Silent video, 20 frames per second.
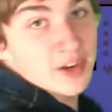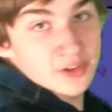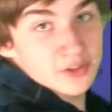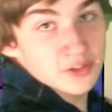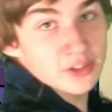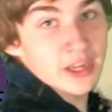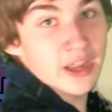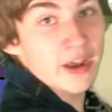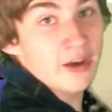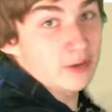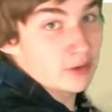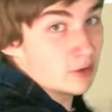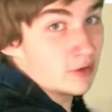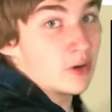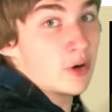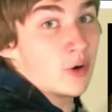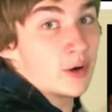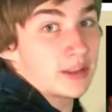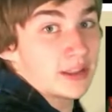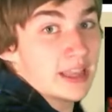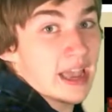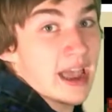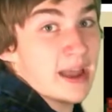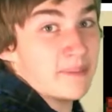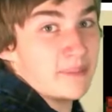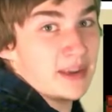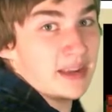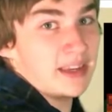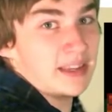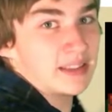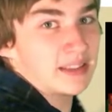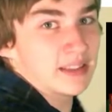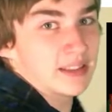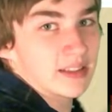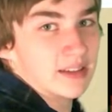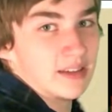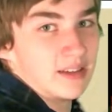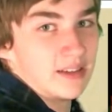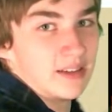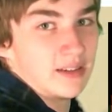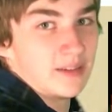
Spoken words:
Undertale. You know what that means.